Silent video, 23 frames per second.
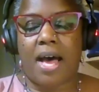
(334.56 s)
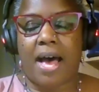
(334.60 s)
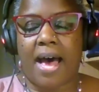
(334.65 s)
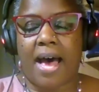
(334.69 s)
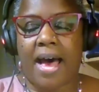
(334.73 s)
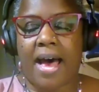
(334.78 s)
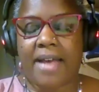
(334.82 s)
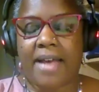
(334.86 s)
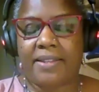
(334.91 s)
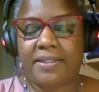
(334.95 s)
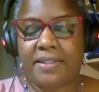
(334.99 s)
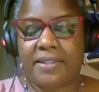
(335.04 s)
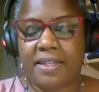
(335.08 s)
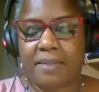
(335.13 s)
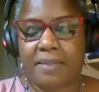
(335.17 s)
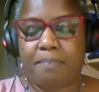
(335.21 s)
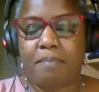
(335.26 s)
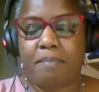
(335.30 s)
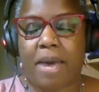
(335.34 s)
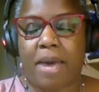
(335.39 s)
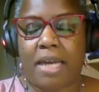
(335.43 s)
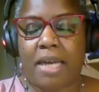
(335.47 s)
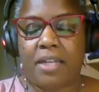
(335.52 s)
asset
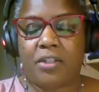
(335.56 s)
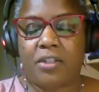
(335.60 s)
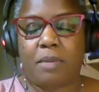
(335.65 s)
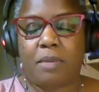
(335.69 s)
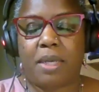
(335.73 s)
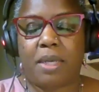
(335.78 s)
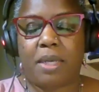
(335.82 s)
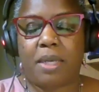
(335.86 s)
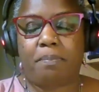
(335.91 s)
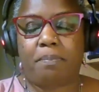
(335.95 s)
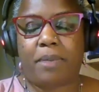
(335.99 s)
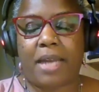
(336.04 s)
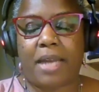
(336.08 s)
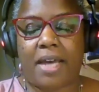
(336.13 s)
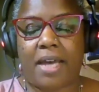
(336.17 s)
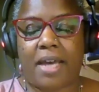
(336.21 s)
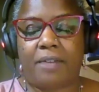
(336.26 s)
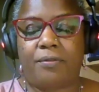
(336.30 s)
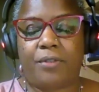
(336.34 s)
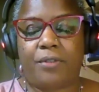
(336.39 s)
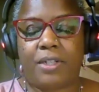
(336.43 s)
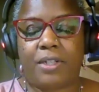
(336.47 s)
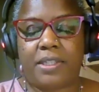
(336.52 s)
management
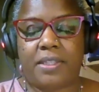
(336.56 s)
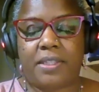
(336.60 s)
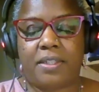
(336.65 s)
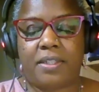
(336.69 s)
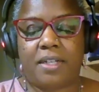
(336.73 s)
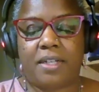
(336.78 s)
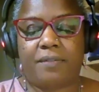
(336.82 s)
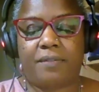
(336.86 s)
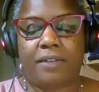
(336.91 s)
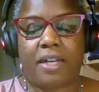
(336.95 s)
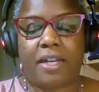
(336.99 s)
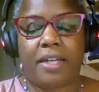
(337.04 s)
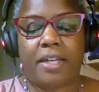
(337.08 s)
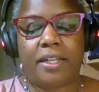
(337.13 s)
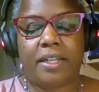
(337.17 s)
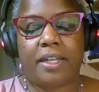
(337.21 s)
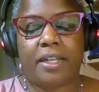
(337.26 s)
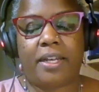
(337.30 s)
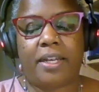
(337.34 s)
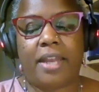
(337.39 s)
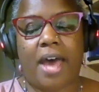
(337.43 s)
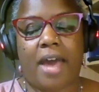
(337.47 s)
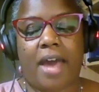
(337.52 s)
plan for the City of
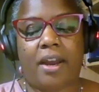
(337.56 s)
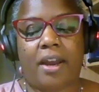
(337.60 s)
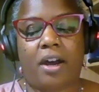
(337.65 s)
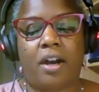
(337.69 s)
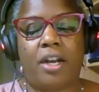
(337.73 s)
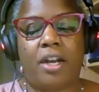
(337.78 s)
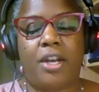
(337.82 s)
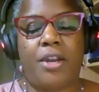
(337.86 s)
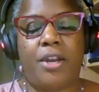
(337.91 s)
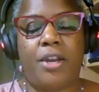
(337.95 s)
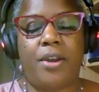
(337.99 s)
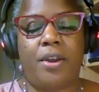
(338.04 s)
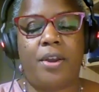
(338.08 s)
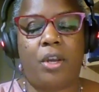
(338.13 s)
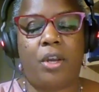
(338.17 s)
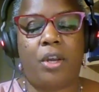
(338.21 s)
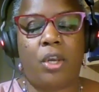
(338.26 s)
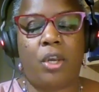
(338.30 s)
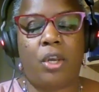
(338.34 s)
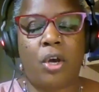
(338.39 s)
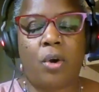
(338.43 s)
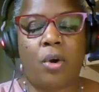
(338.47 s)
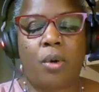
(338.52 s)
London that are
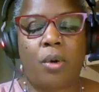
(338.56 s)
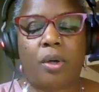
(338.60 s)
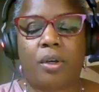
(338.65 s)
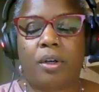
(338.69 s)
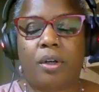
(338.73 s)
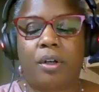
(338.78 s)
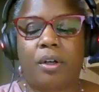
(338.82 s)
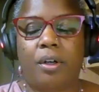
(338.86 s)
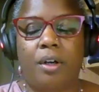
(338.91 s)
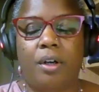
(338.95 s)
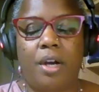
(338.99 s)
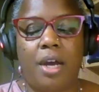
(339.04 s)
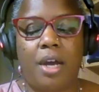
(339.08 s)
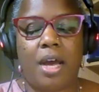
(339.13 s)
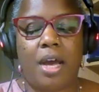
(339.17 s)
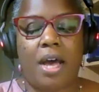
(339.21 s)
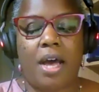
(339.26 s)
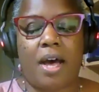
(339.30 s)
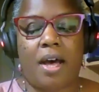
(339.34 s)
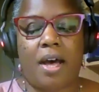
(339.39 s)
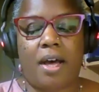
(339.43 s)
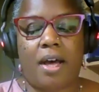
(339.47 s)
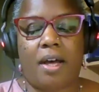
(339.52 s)
lower
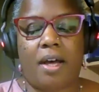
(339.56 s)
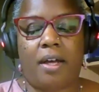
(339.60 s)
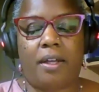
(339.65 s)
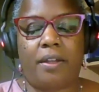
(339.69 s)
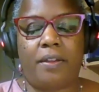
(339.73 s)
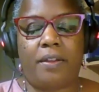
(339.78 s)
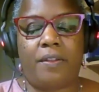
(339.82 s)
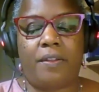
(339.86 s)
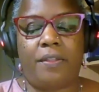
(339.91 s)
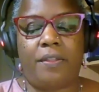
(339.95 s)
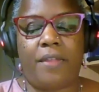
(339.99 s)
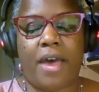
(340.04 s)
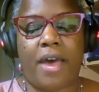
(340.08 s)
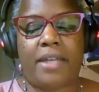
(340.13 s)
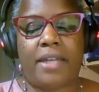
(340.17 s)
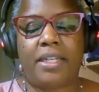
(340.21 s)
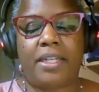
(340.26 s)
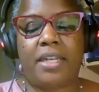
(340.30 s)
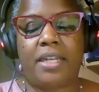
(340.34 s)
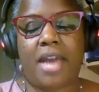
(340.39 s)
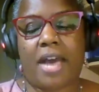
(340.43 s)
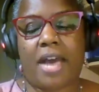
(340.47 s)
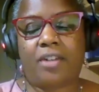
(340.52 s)
than
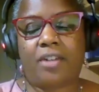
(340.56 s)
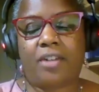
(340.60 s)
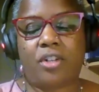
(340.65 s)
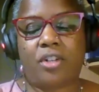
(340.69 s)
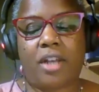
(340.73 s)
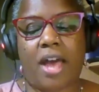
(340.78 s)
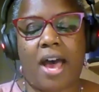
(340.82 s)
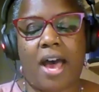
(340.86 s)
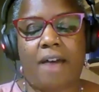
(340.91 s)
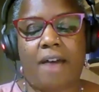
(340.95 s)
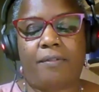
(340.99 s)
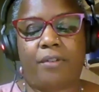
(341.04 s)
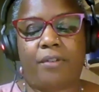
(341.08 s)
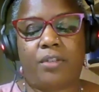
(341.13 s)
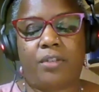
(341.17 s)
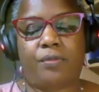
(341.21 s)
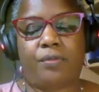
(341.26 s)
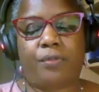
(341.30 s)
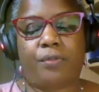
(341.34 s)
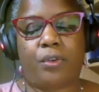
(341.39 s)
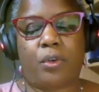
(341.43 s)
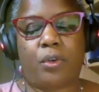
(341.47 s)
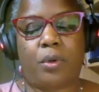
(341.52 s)
the national
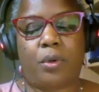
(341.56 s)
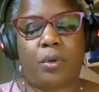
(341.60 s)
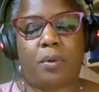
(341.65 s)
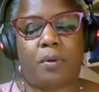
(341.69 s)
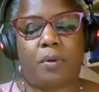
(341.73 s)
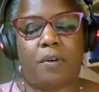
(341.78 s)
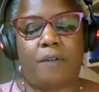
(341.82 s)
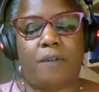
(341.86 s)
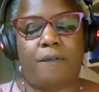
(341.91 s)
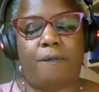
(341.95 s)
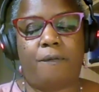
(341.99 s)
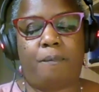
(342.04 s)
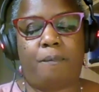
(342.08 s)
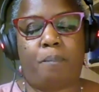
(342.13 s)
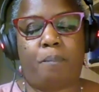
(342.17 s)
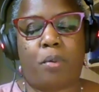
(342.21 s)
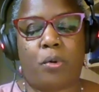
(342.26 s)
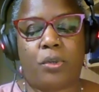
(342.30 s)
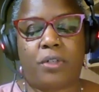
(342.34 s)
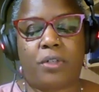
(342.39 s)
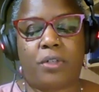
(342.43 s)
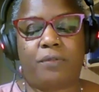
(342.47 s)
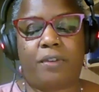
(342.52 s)
average for
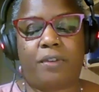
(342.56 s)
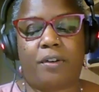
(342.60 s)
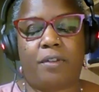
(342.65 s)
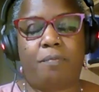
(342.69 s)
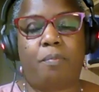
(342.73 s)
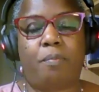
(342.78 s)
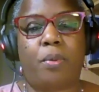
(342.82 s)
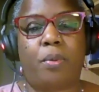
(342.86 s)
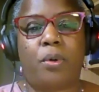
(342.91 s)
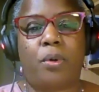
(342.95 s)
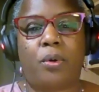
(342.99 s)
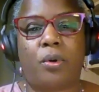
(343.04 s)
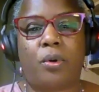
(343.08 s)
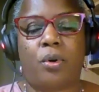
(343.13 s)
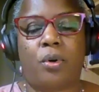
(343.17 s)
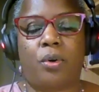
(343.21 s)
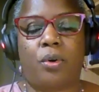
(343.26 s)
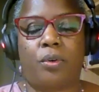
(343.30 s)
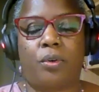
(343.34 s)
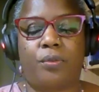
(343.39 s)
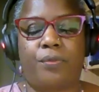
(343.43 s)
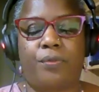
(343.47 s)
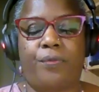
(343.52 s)
poor to very poor
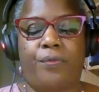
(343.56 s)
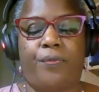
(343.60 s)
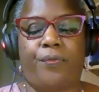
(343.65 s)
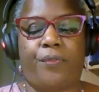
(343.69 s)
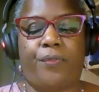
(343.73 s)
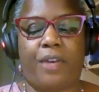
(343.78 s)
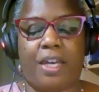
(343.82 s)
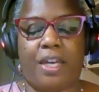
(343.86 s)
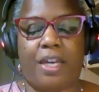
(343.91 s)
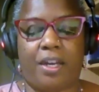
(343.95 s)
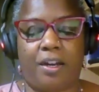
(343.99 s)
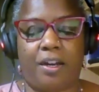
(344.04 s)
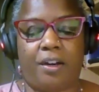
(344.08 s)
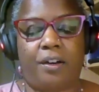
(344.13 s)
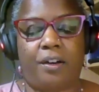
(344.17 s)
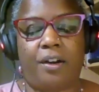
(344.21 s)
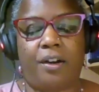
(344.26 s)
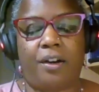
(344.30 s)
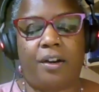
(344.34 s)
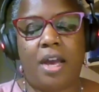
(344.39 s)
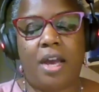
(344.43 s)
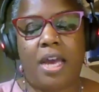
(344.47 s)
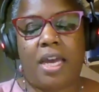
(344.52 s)
or
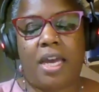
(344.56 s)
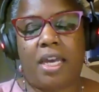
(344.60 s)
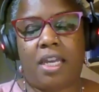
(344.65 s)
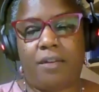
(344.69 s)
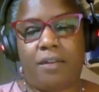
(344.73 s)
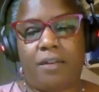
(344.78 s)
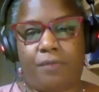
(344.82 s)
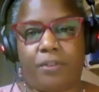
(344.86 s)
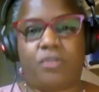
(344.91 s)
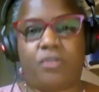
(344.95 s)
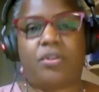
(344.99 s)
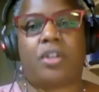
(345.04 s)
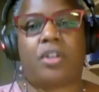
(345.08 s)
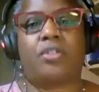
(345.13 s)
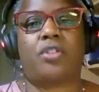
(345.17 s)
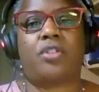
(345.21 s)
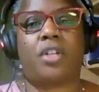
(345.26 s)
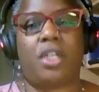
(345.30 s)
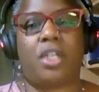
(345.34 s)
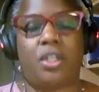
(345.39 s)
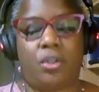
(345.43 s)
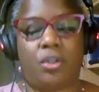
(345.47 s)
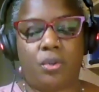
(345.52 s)
fair
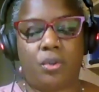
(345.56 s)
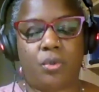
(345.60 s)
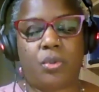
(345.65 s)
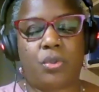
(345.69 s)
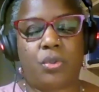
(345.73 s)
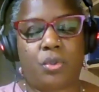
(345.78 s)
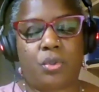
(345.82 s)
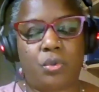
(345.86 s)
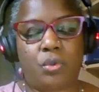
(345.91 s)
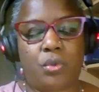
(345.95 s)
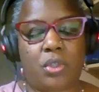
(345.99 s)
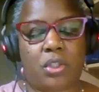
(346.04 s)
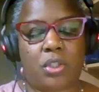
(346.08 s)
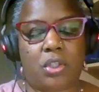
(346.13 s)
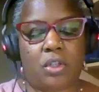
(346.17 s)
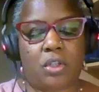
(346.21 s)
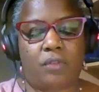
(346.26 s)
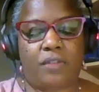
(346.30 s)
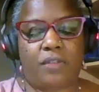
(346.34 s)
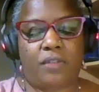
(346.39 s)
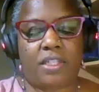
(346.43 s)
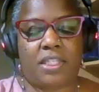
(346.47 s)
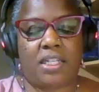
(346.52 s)
infrastructure in those two
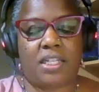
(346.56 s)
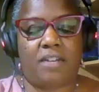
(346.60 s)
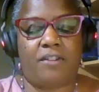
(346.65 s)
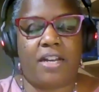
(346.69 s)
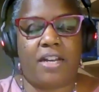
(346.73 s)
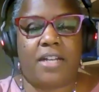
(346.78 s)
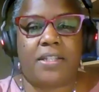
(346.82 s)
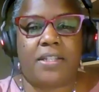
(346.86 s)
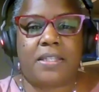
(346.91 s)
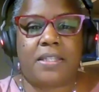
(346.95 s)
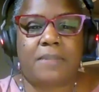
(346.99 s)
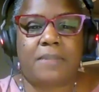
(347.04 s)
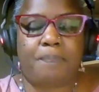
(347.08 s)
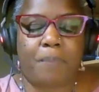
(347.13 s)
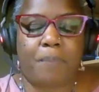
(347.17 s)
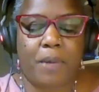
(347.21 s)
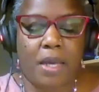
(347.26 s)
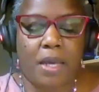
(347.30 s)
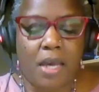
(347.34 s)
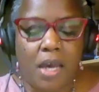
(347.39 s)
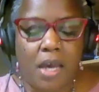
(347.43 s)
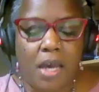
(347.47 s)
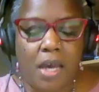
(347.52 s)
service areas.
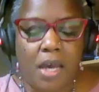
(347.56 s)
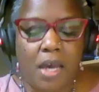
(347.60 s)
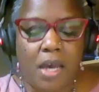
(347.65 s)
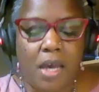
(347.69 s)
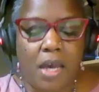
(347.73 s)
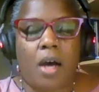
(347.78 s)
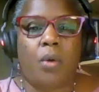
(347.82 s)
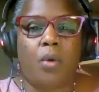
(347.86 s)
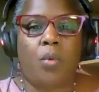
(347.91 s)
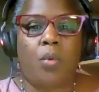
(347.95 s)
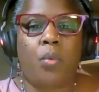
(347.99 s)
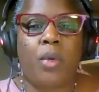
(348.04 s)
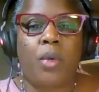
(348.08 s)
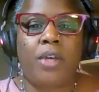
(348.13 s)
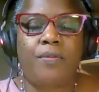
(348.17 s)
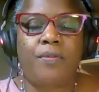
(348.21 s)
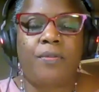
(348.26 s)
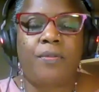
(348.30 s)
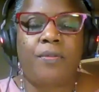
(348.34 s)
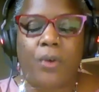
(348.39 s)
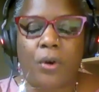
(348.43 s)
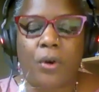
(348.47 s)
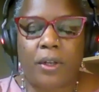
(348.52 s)
We
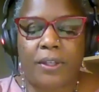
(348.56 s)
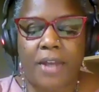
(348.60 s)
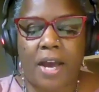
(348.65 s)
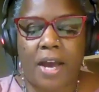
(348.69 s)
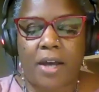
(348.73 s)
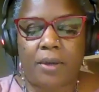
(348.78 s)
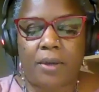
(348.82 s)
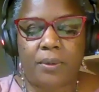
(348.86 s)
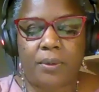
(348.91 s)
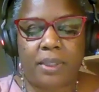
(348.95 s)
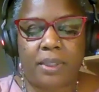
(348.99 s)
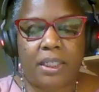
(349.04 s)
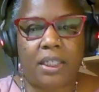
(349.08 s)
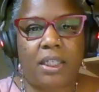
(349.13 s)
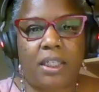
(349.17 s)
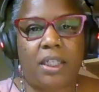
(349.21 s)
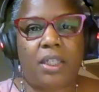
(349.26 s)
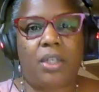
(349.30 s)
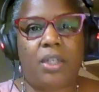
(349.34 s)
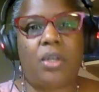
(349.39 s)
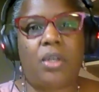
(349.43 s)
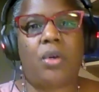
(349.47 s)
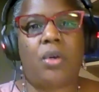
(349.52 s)
fall down
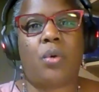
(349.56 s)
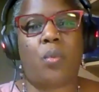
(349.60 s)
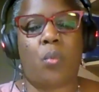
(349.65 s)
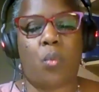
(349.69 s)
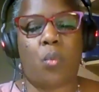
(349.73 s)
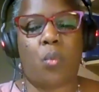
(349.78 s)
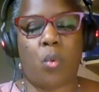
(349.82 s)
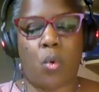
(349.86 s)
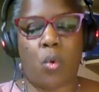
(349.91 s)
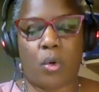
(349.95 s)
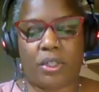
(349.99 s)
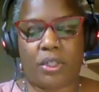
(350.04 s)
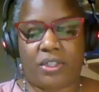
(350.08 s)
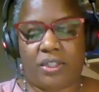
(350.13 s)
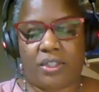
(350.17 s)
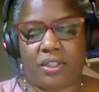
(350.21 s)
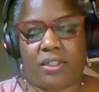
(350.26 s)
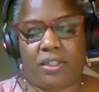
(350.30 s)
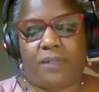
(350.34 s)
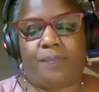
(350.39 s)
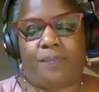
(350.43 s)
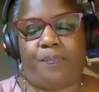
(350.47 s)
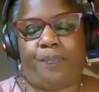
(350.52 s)
in water